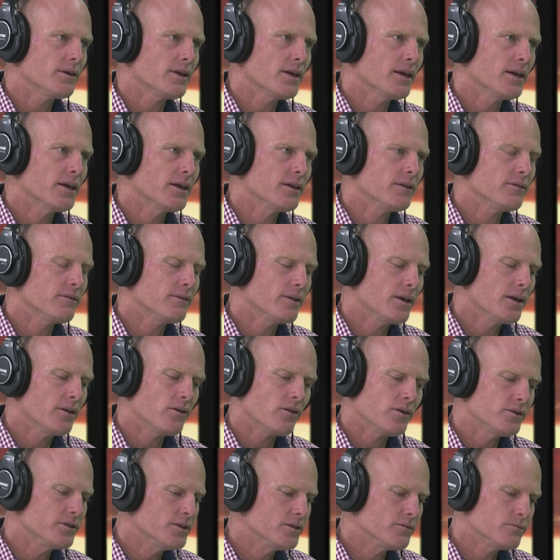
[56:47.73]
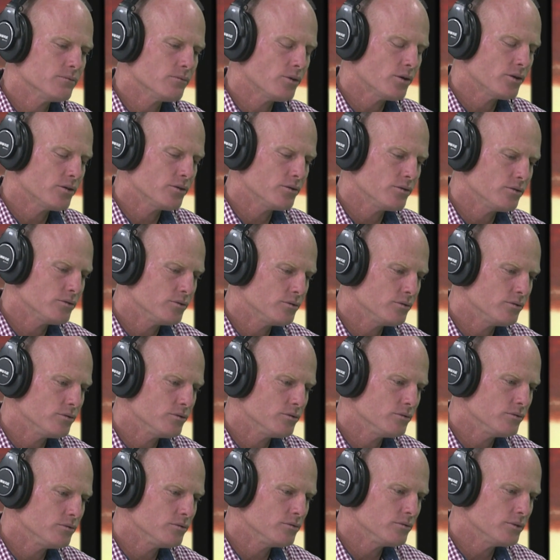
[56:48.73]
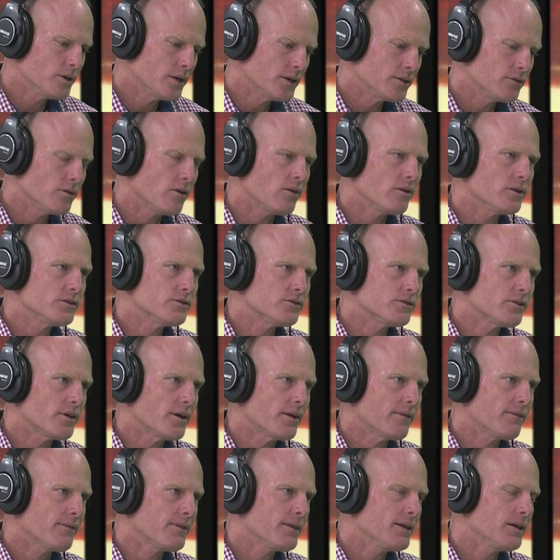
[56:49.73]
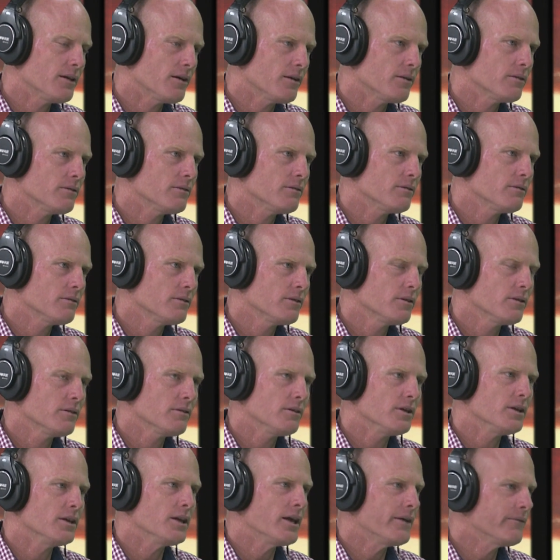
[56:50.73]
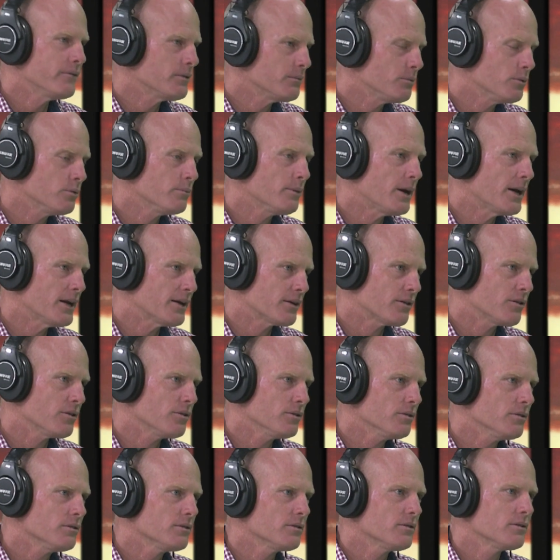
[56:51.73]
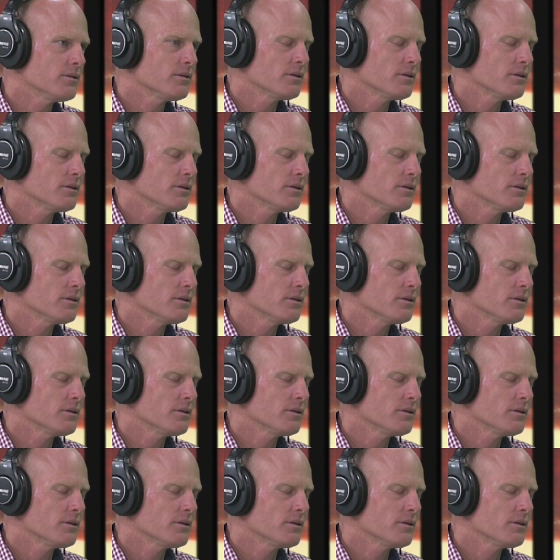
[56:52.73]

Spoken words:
and I didn't want to acknowledge that, the inevitable may occur.